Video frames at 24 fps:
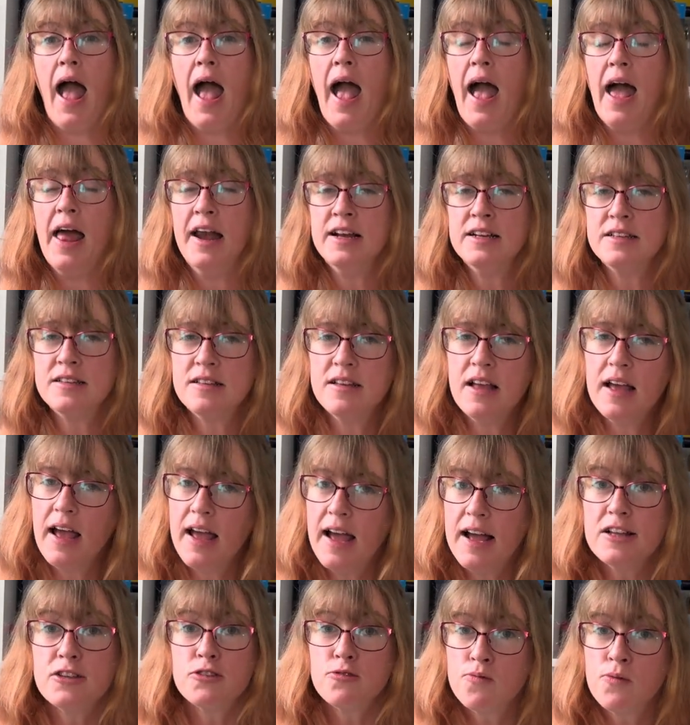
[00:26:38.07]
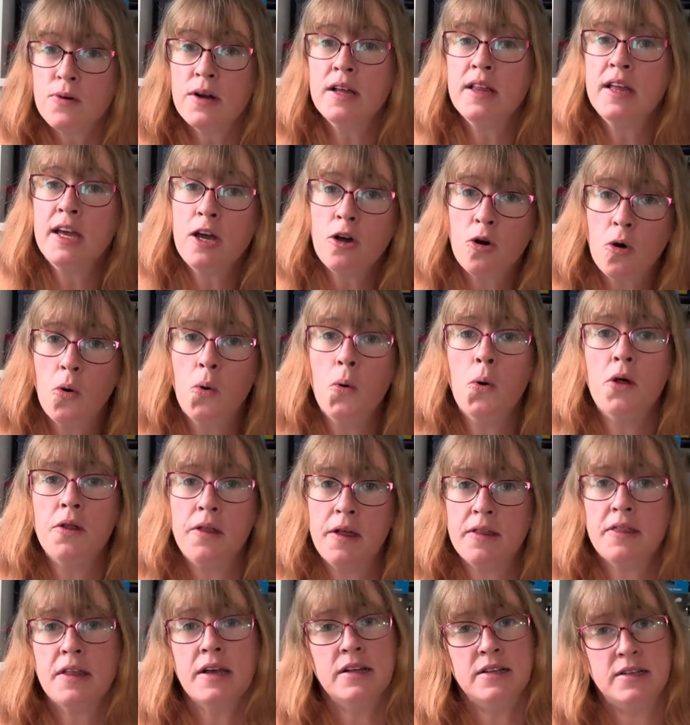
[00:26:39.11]
And it's really cool
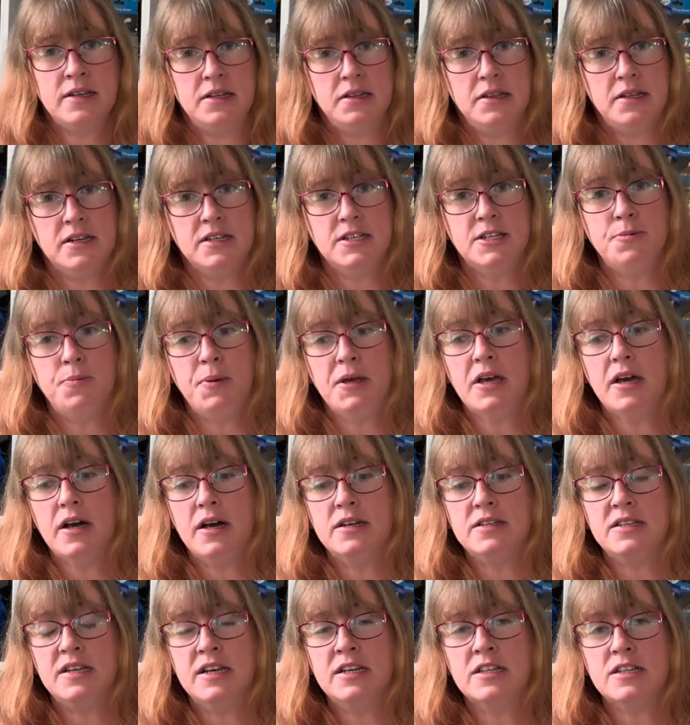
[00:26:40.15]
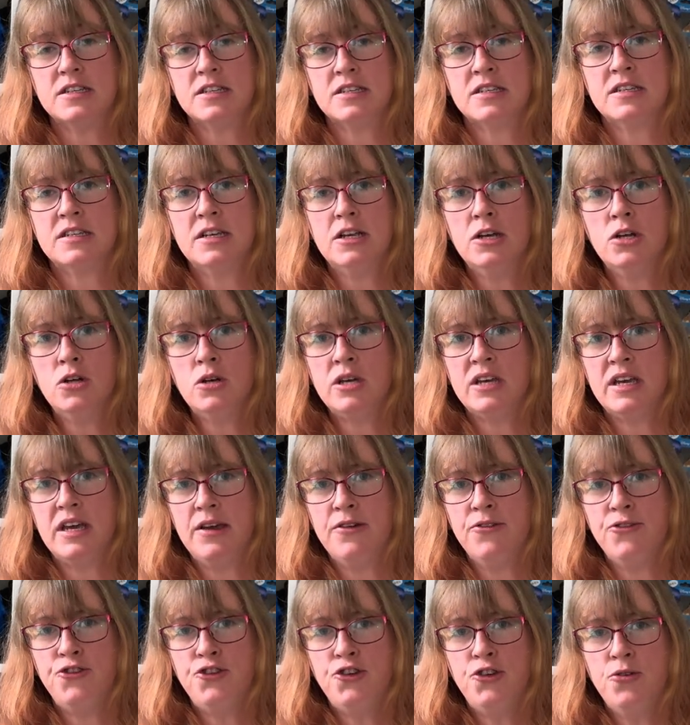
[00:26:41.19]
that they did this, because it still
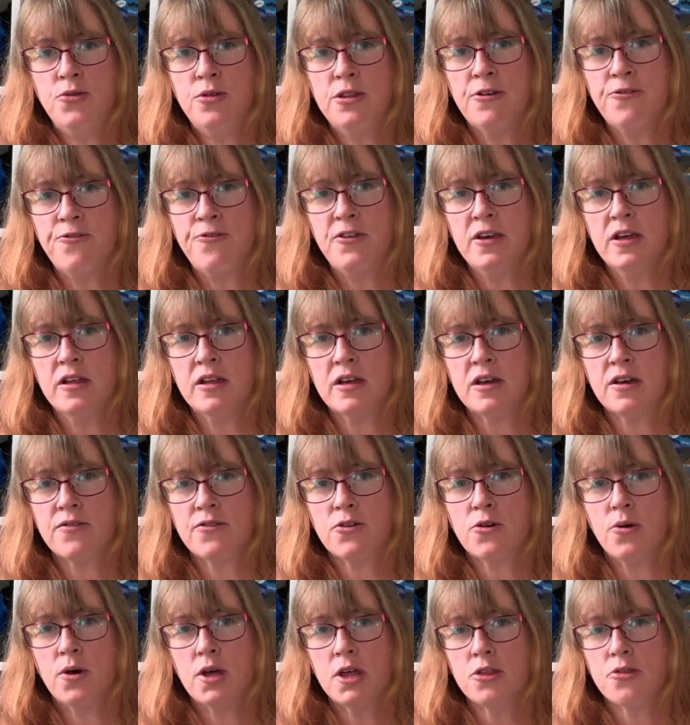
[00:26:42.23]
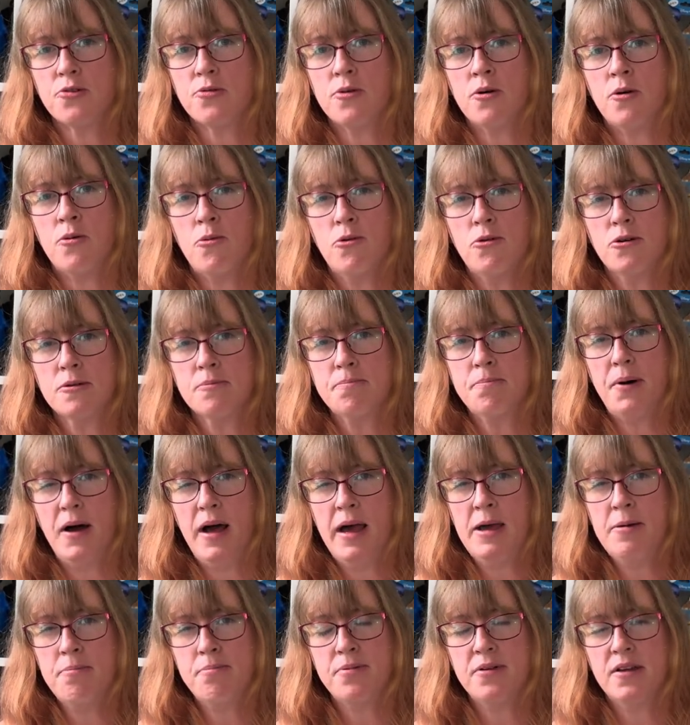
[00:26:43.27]
gives you the feeling of going through a warp
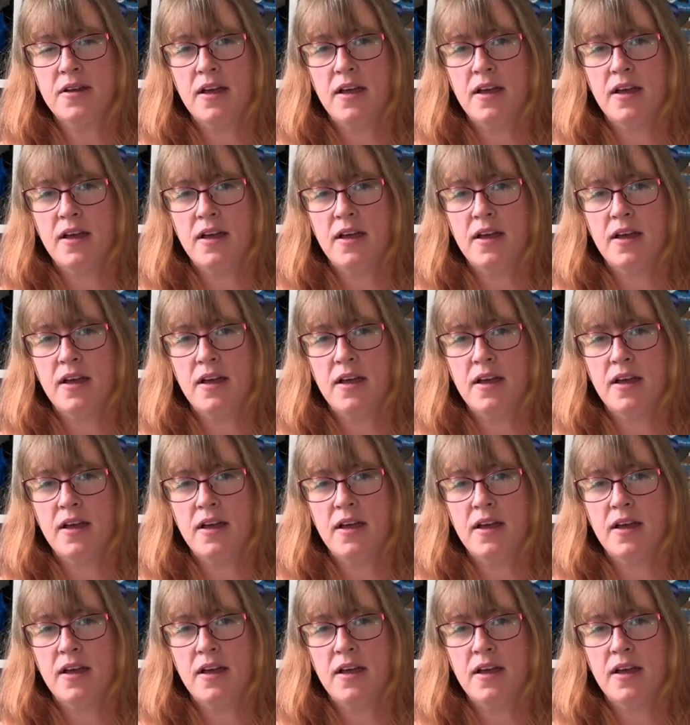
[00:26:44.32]
pipe,